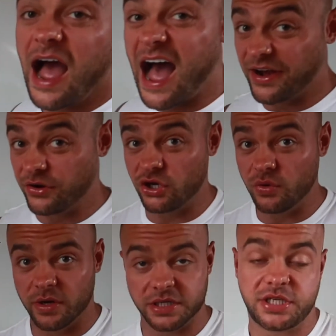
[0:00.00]
I don't do
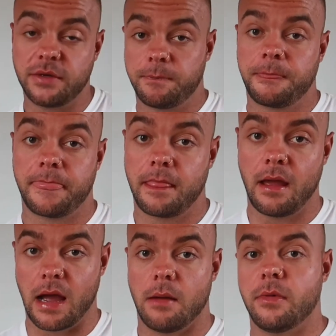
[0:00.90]
much.
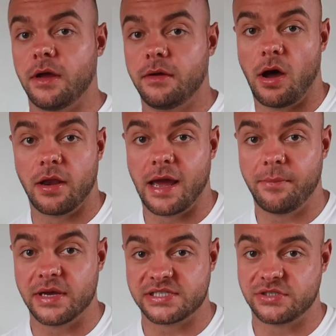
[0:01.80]
I'm an online
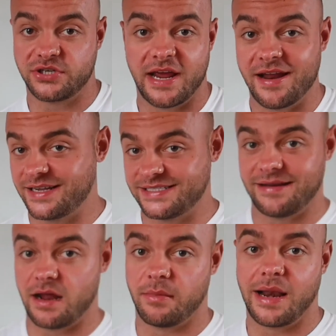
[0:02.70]
personal trainer. I sit
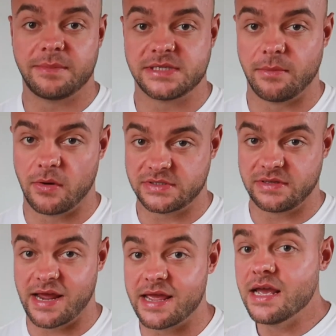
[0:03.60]
down on my laptop most of the
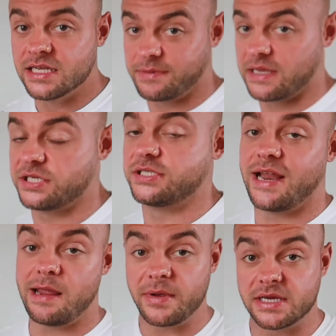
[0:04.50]
day, especially
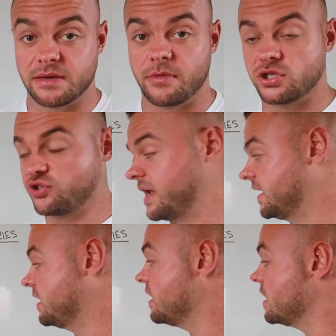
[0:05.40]
today because I'm not
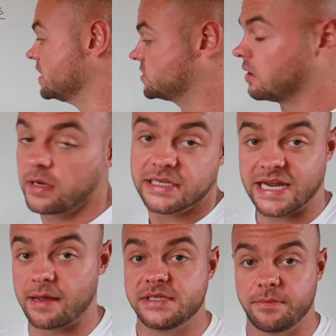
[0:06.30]
training. So I'm going to times